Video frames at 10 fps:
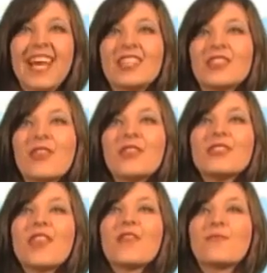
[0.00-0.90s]
So those
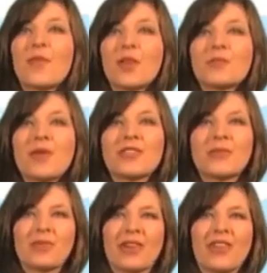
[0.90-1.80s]
are the first person
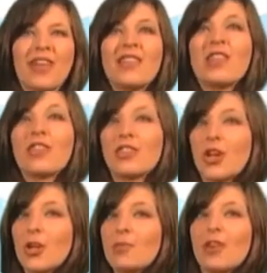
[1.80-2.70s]
plural and the
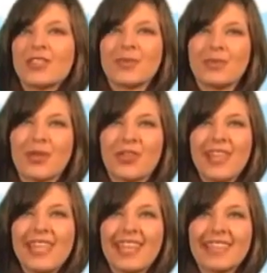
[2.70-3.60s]
third person plural
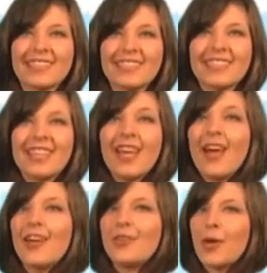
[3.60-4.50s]
endings.
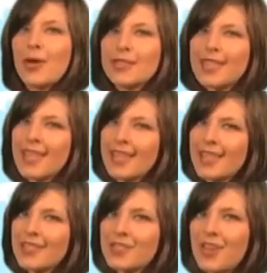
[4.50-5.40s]
Notice
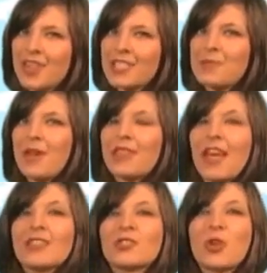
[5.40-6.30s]
anything strange about
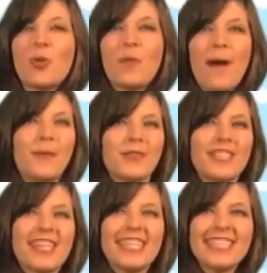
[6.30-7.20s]
that tomamos
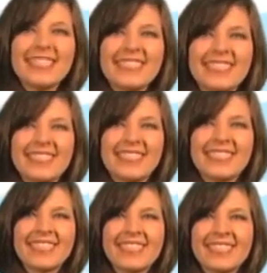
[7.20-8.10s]
ending?
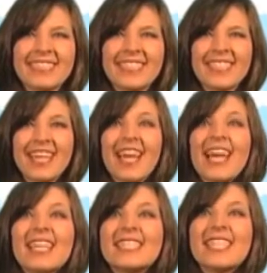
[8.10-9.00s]

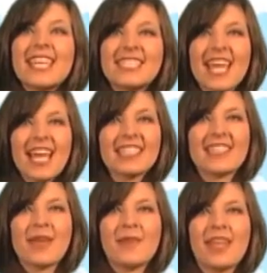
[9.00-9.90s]
It's the exact
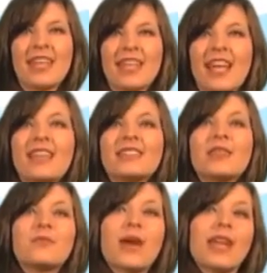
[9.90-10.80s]
same ending as the
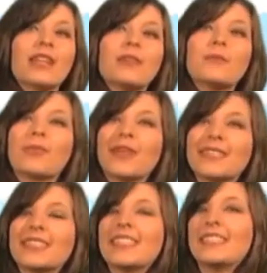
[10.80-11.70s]
regular
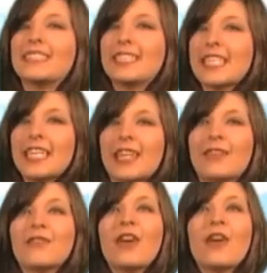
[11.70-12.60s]
present
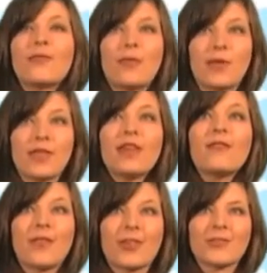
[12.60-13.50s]
indicative for the
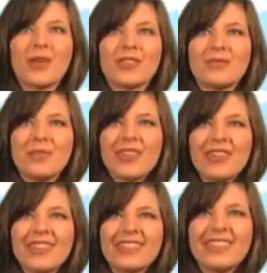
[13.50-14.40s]
first person plural.